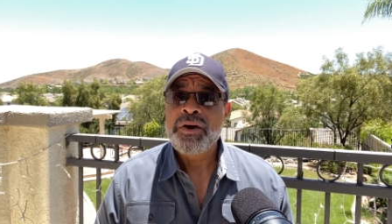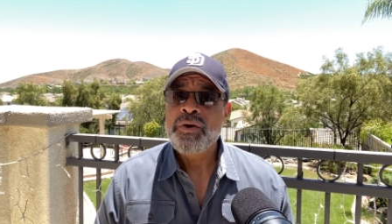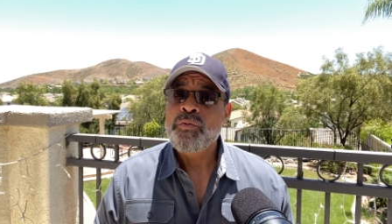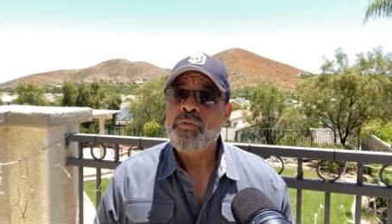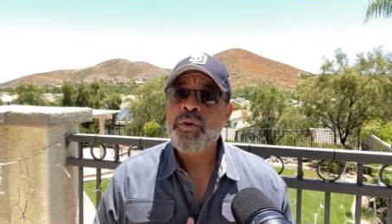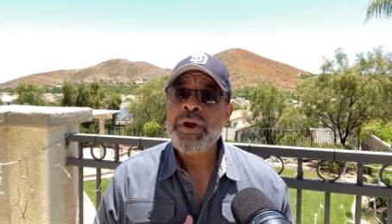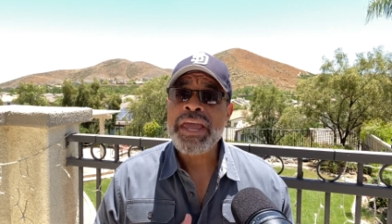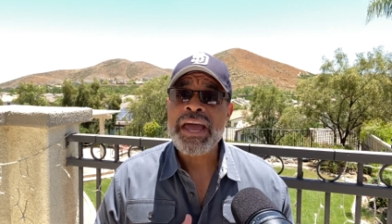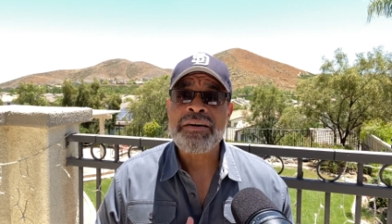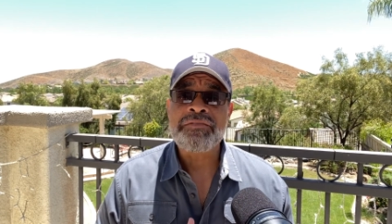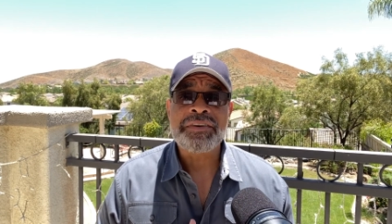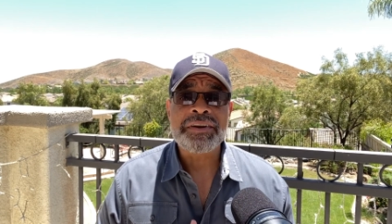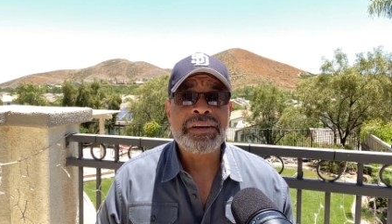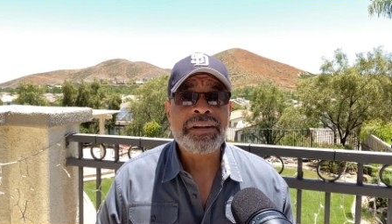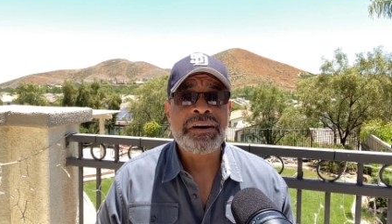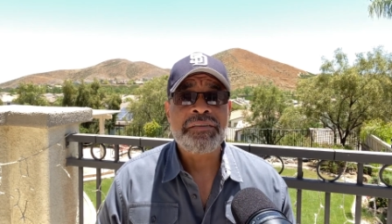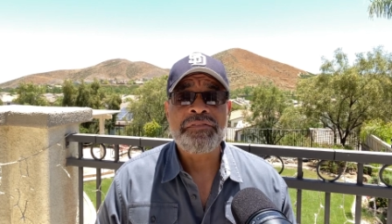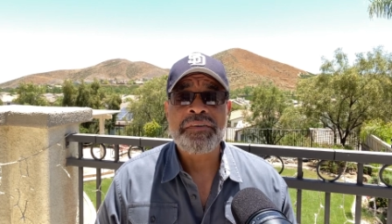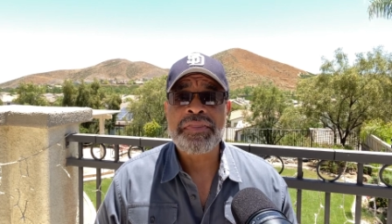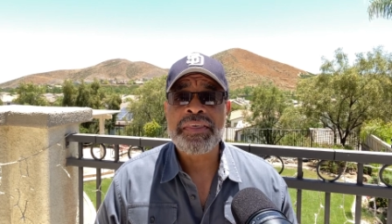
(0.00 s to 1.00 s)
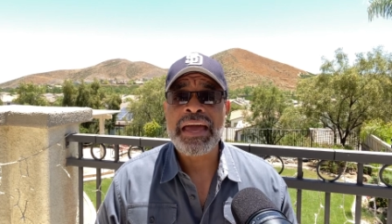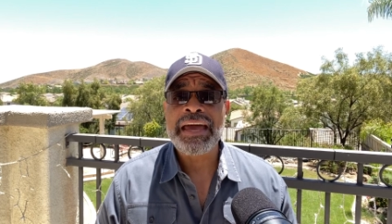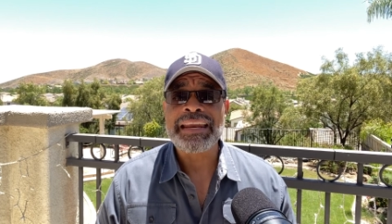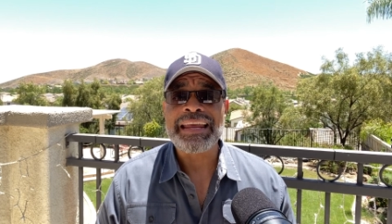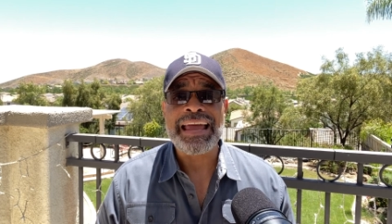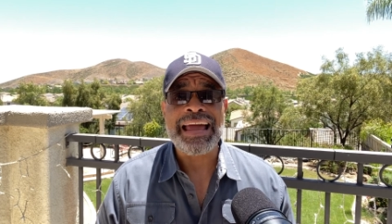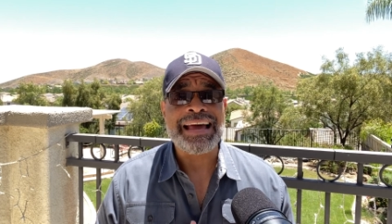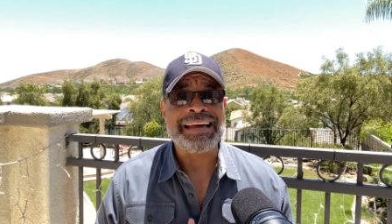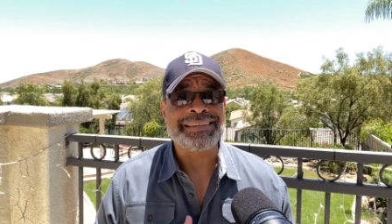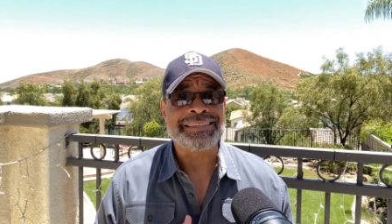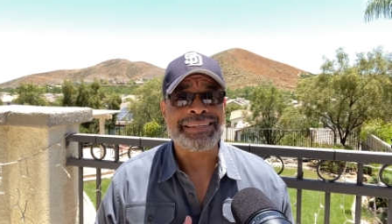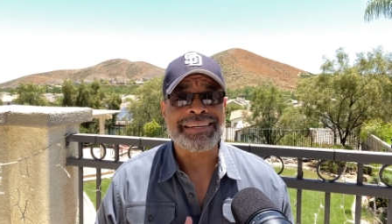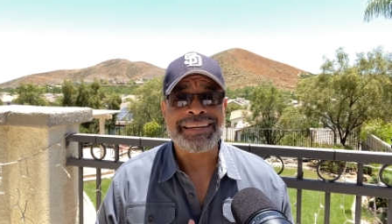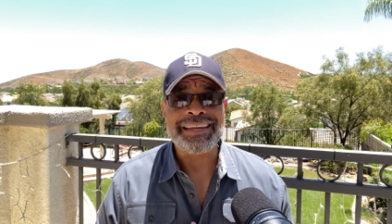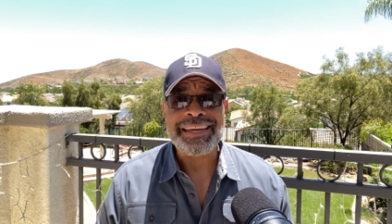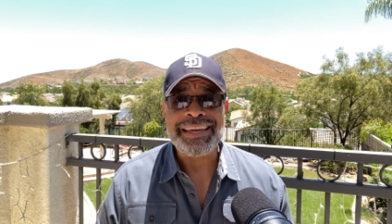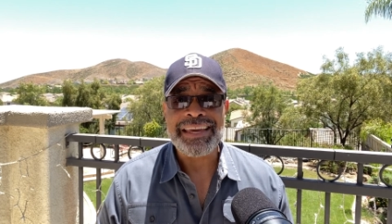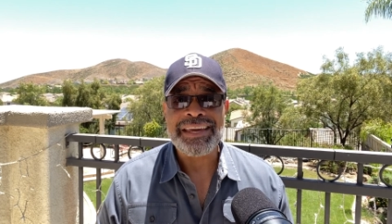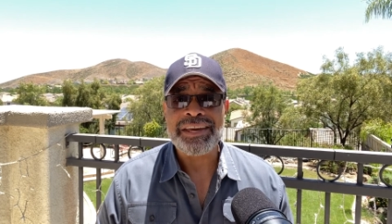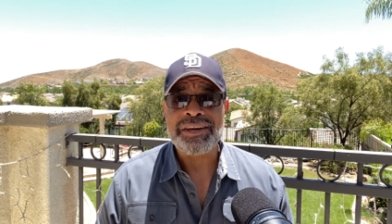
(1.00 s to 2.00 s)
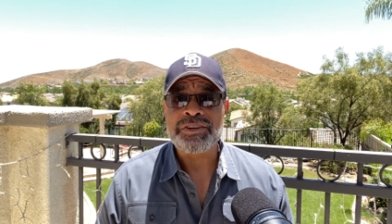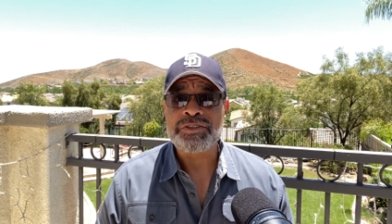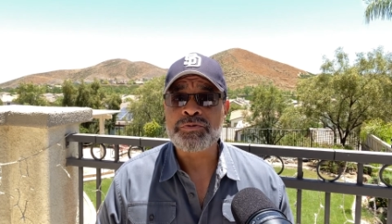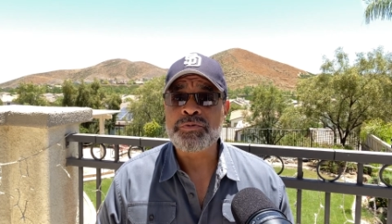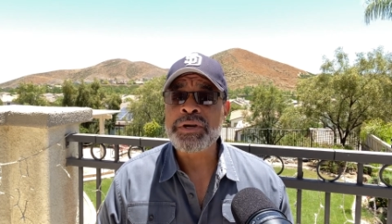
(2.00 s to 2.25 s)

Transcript: we have enough of that as it is.